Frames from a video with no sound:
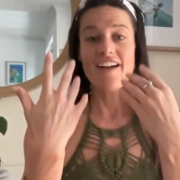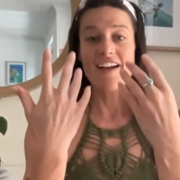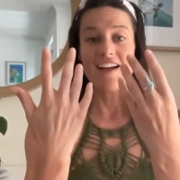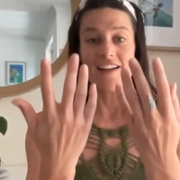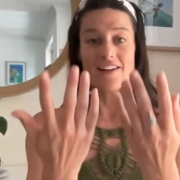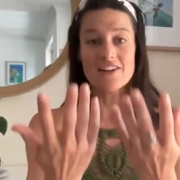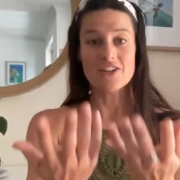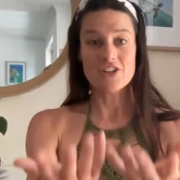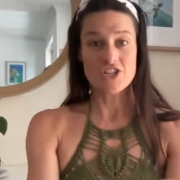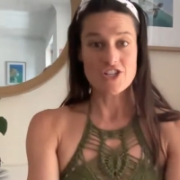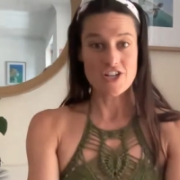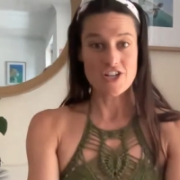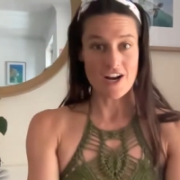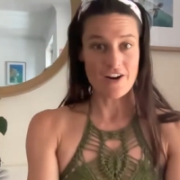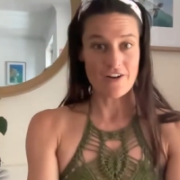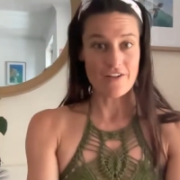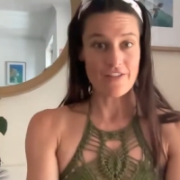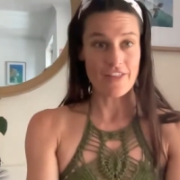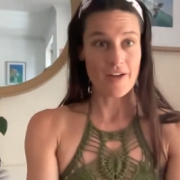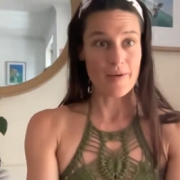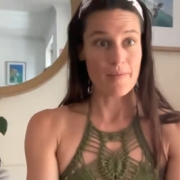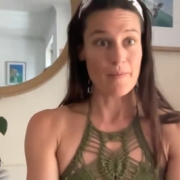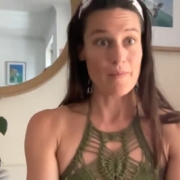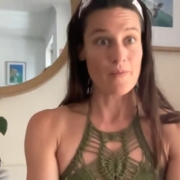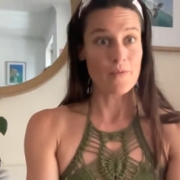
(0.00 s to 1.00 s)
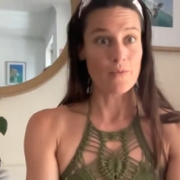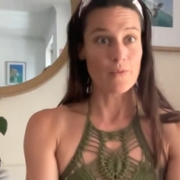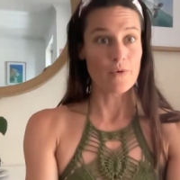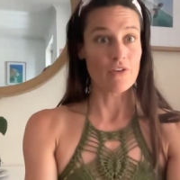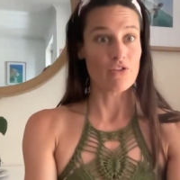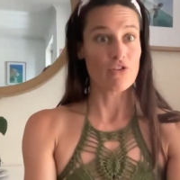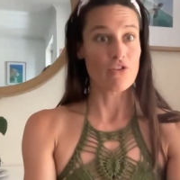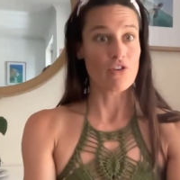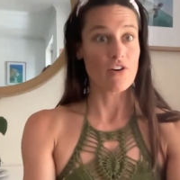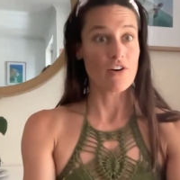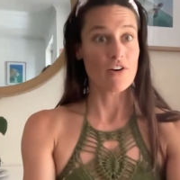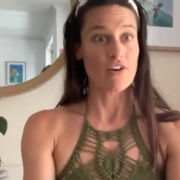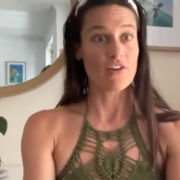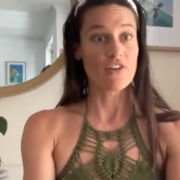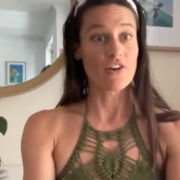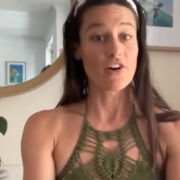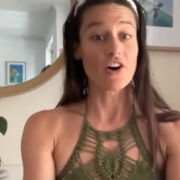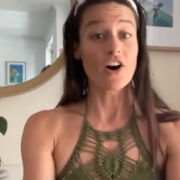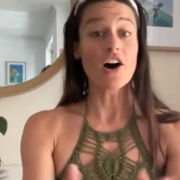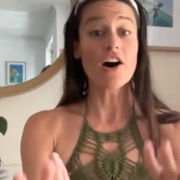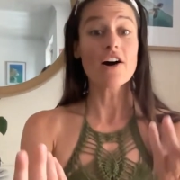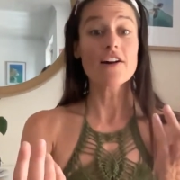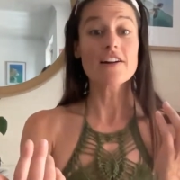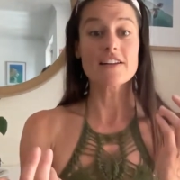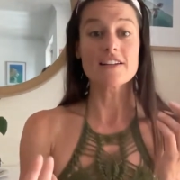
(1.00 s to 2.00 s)
and share them with an
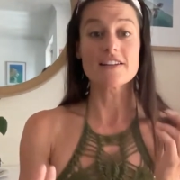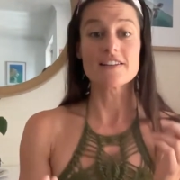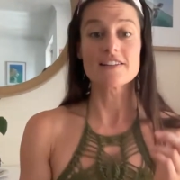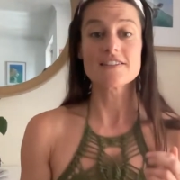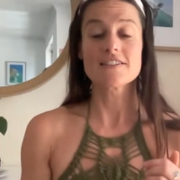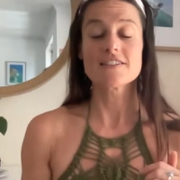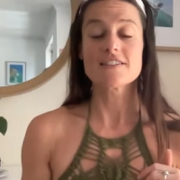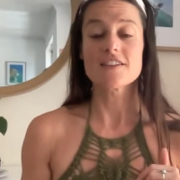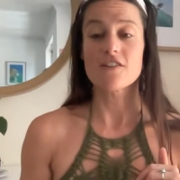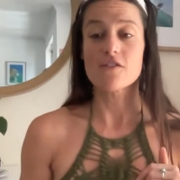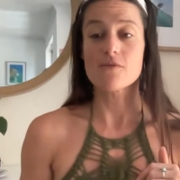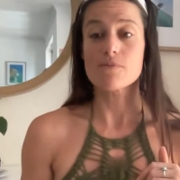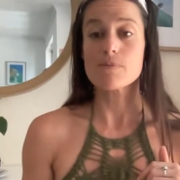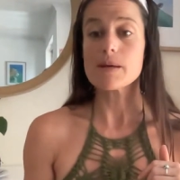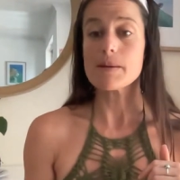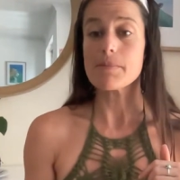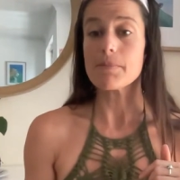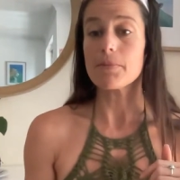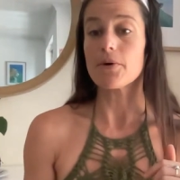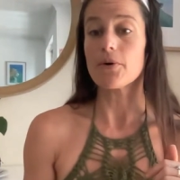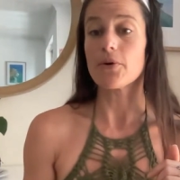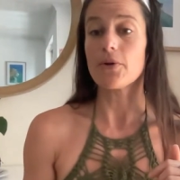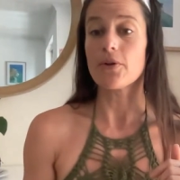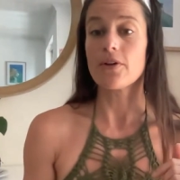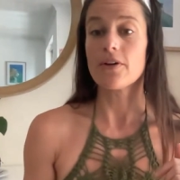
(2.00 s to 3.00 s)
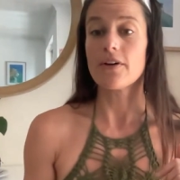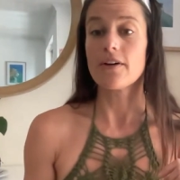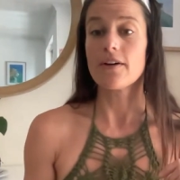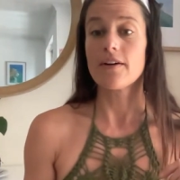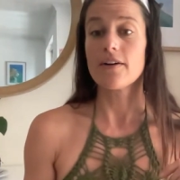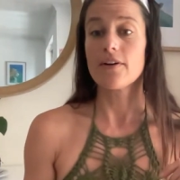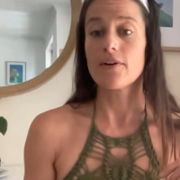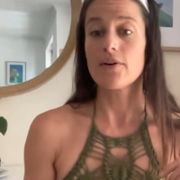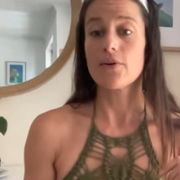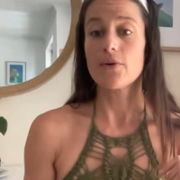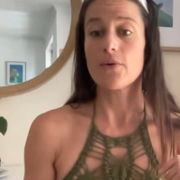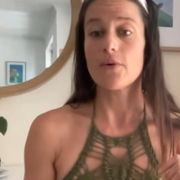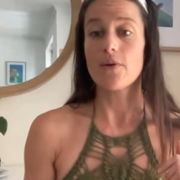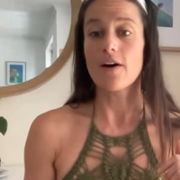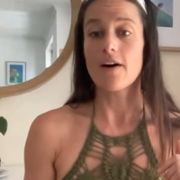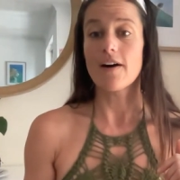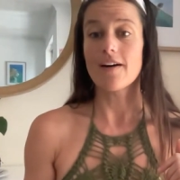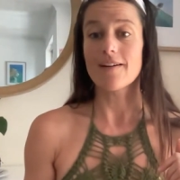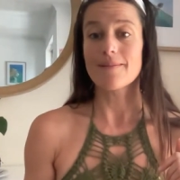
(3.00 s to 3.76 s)
audience of people who